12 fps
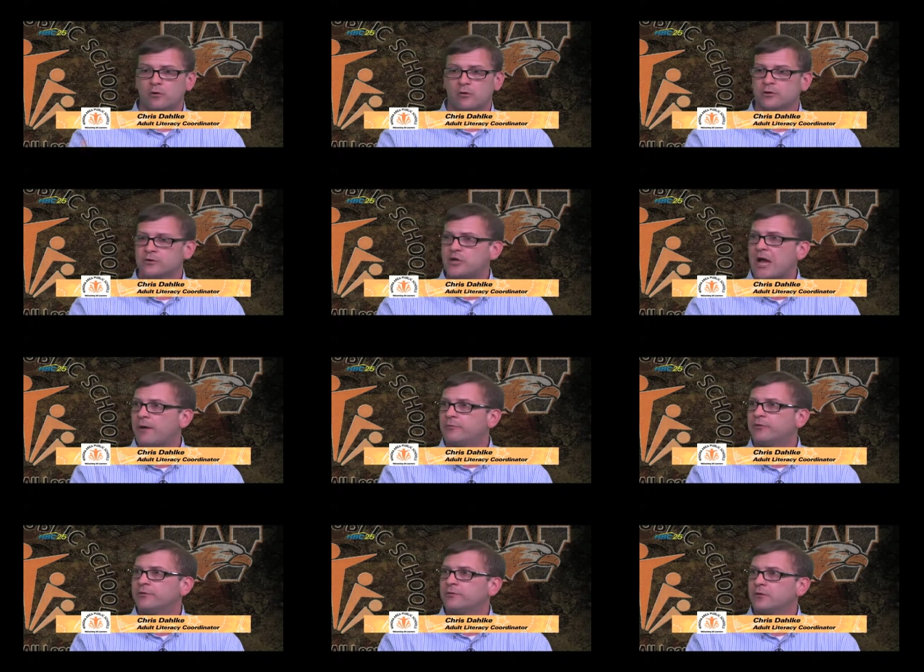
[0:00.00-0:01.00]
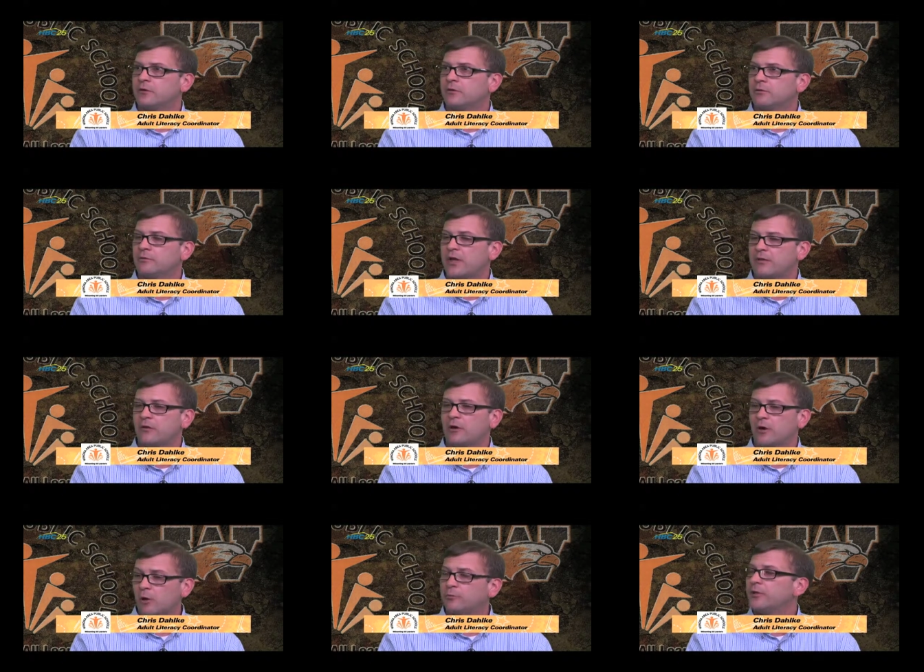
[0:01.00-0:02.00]
or jobs in, that
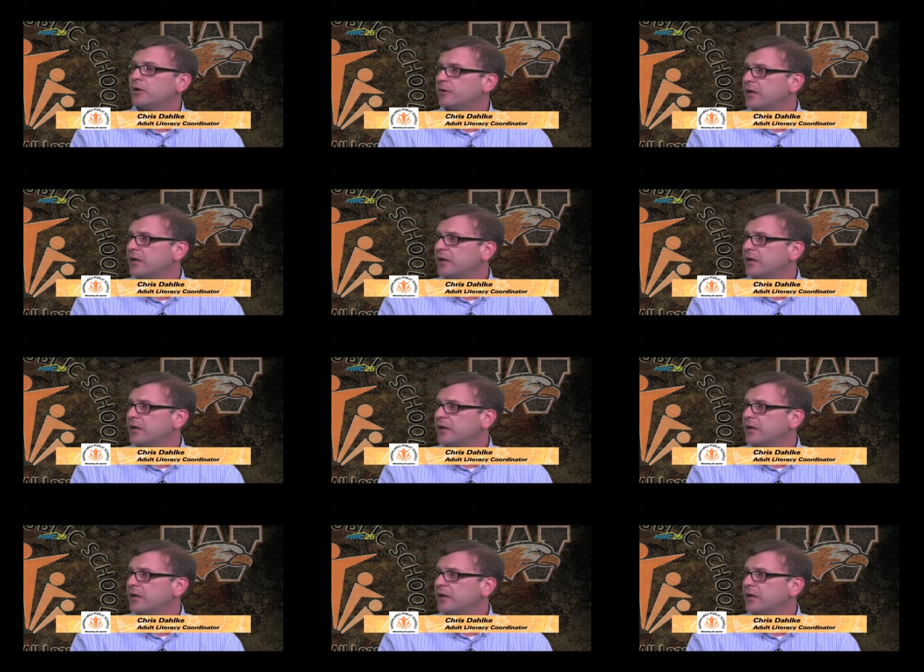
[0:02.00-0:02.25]
are out there.